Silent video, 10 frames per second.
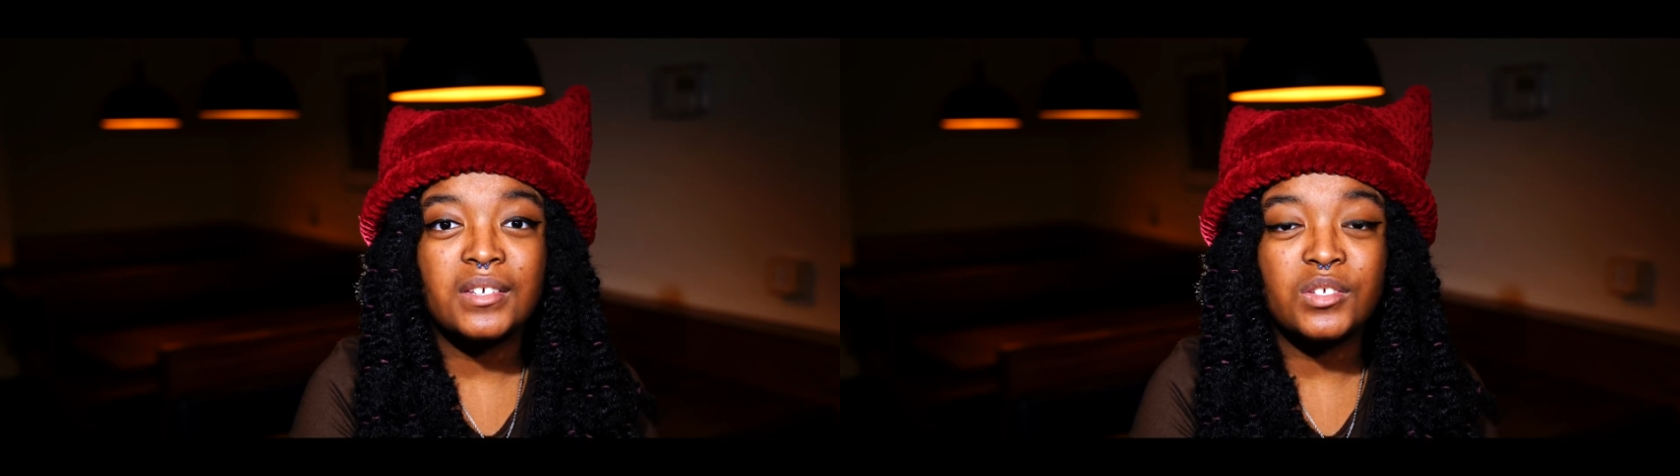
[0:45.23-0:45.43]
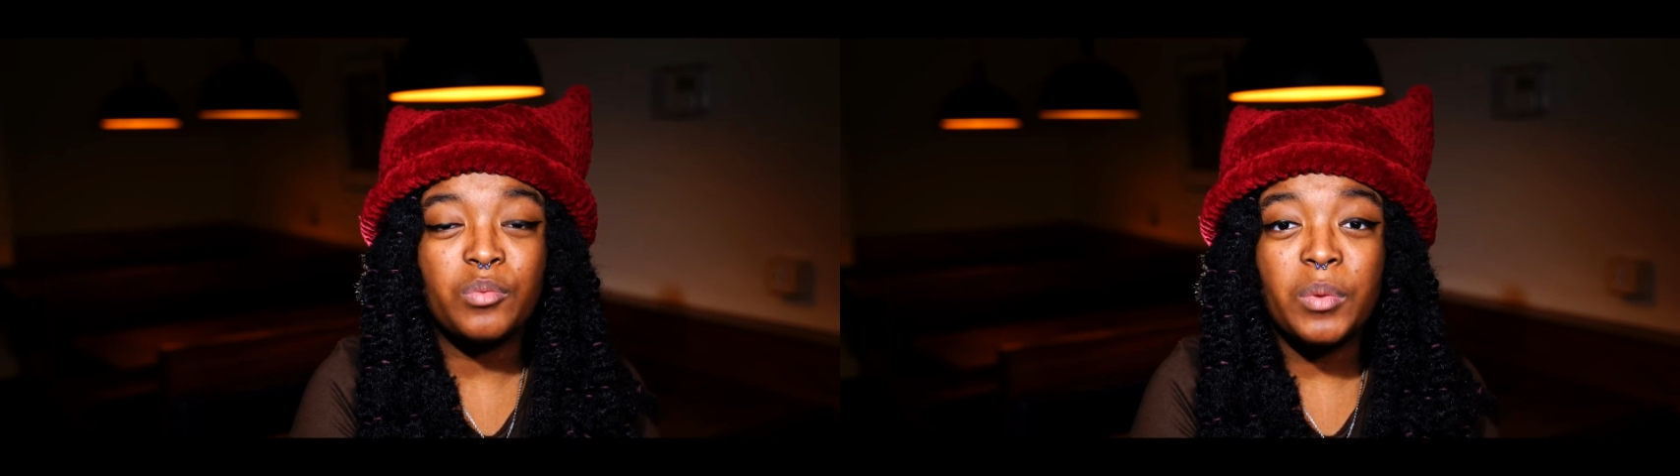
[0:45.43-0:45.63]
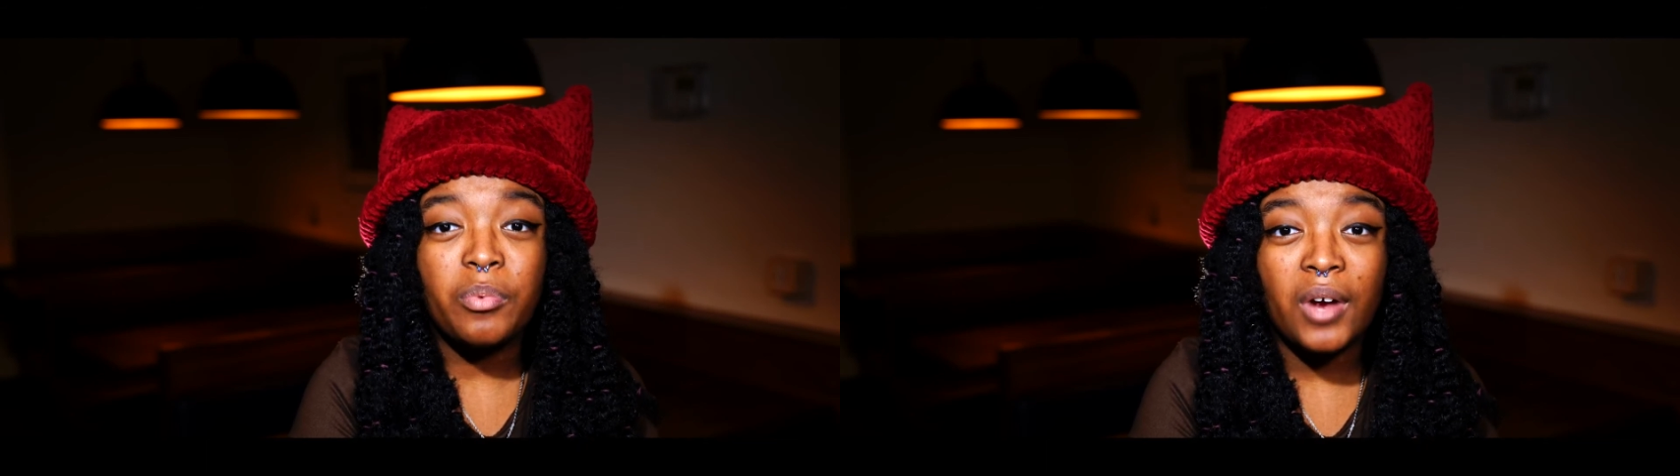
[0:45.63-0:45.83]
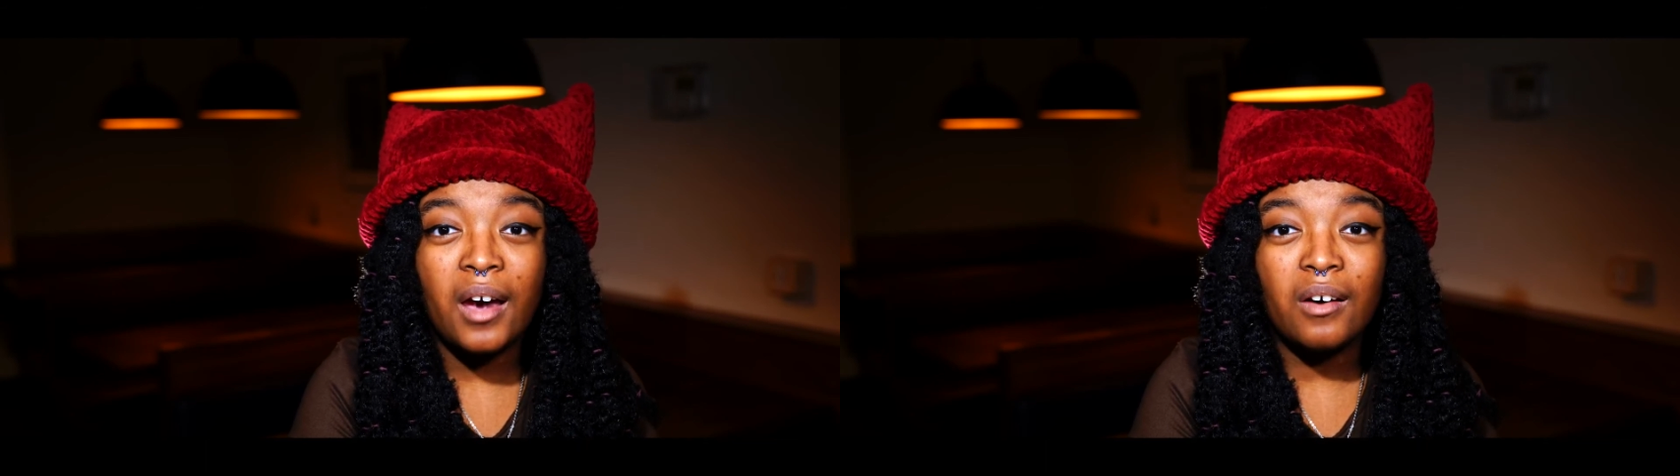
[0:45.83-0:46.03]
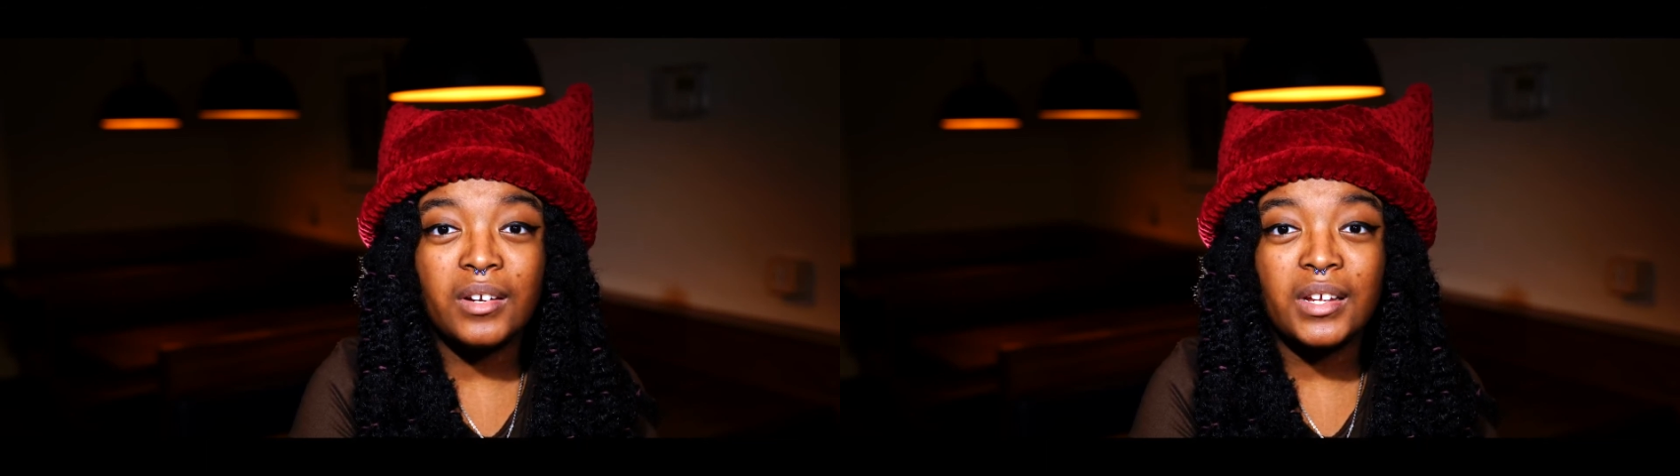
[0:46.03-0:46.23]
So be
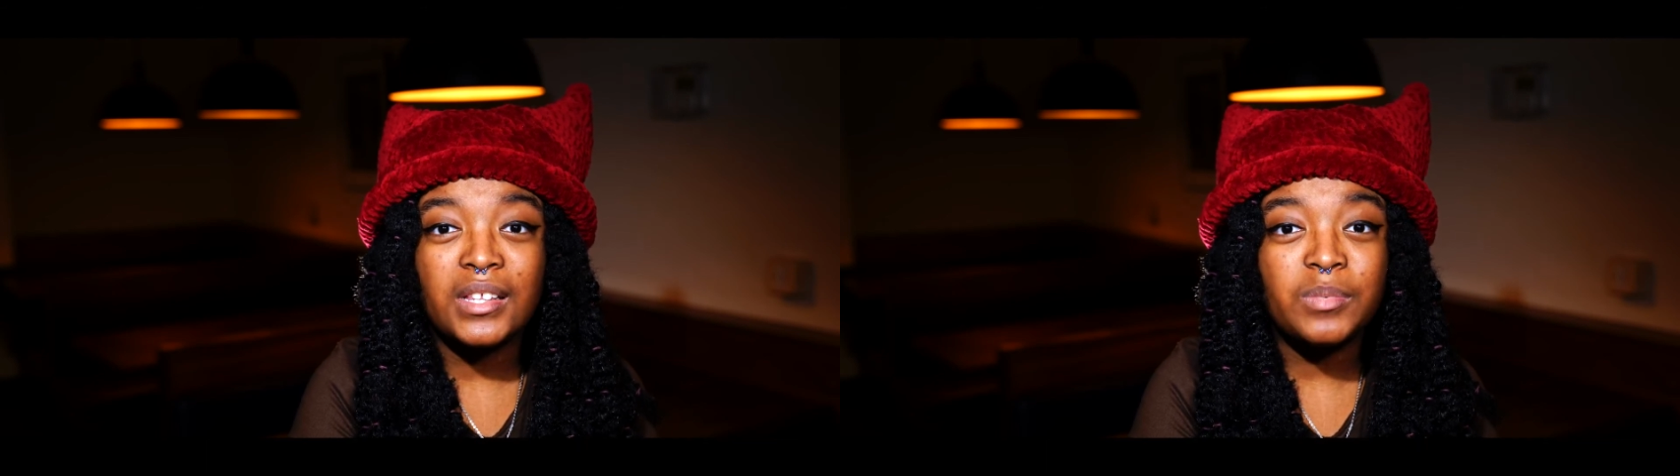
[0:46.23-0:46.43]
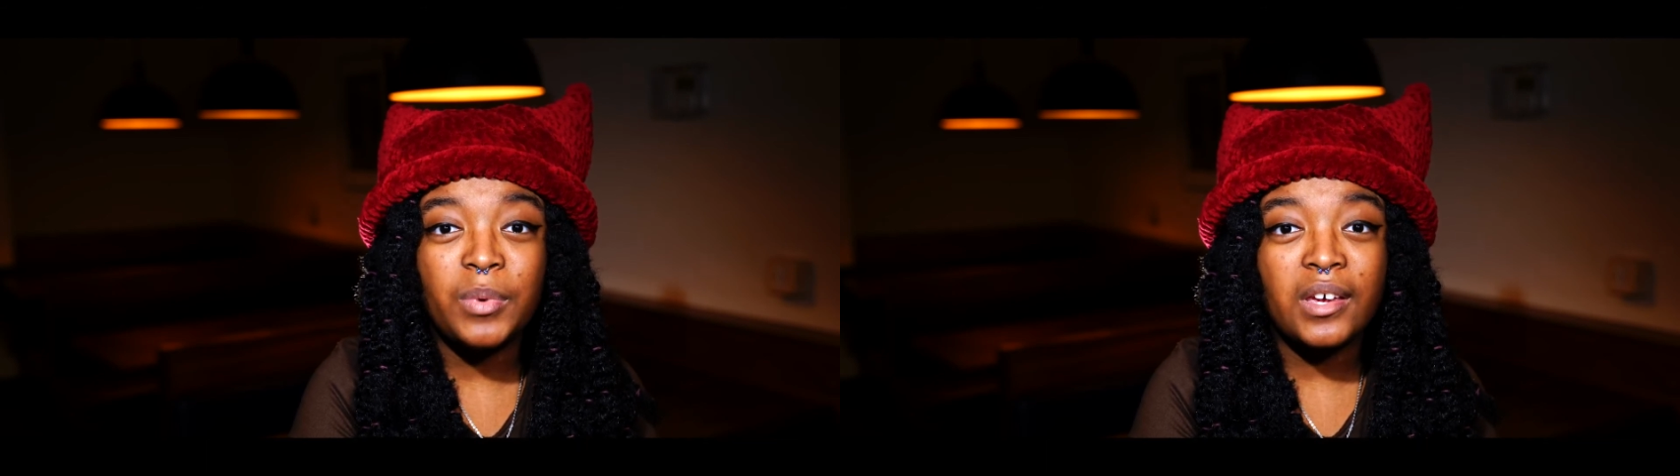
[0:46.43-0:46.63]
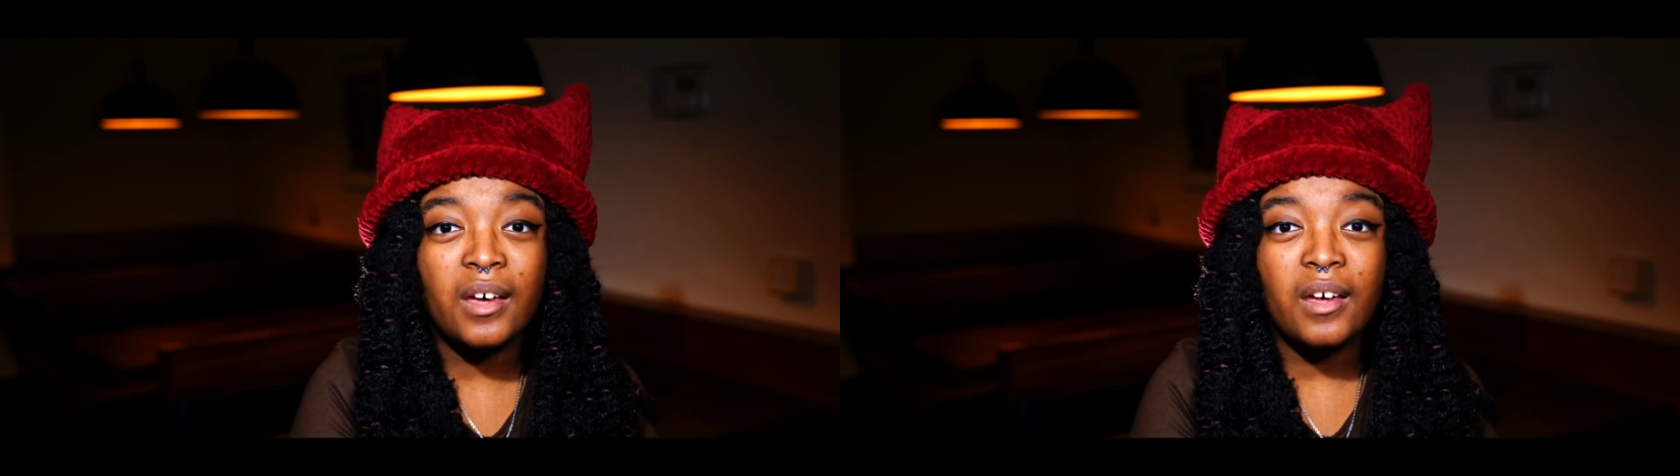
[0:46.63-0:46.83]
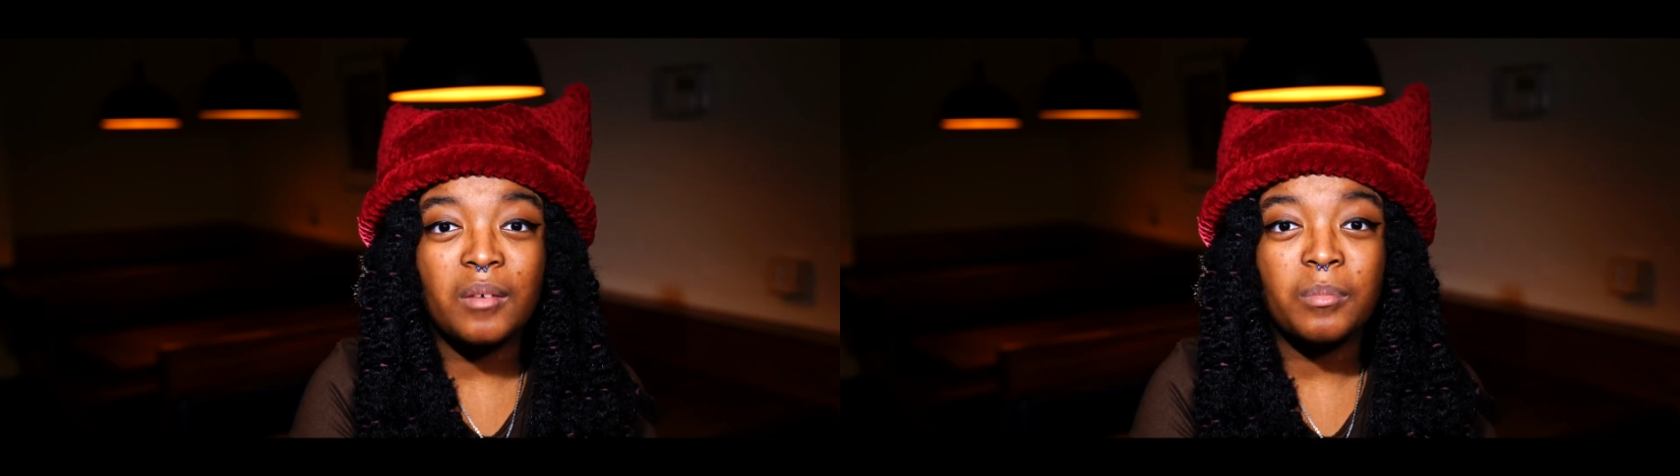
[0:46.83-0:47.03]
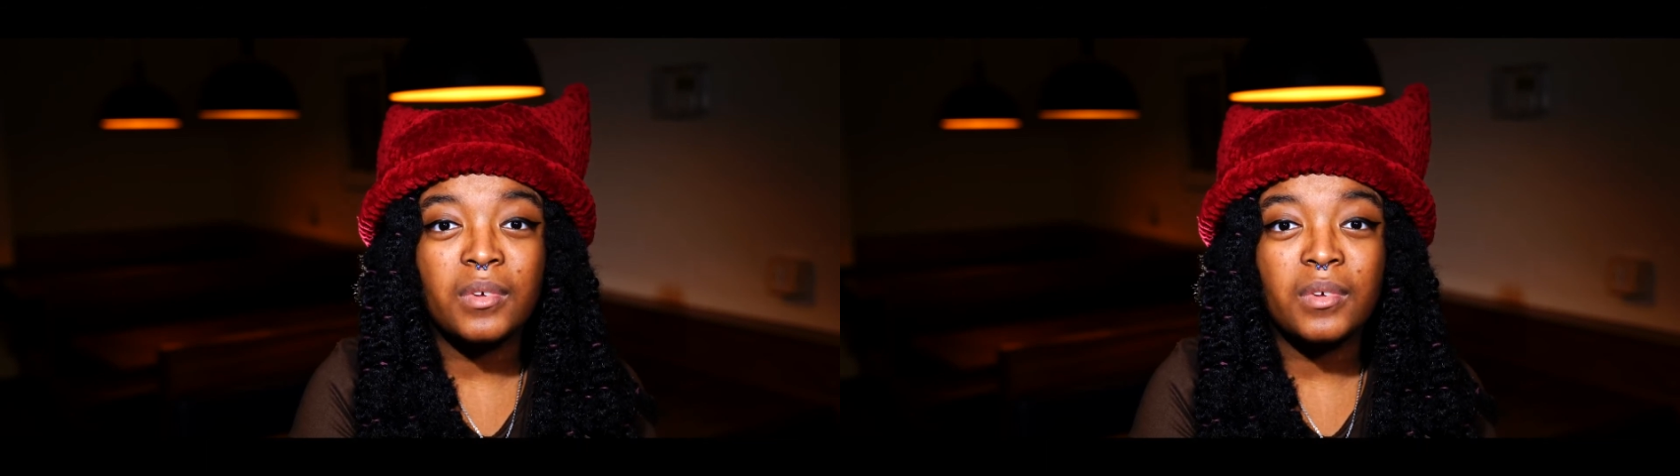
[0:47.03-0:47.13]
proud and speak up.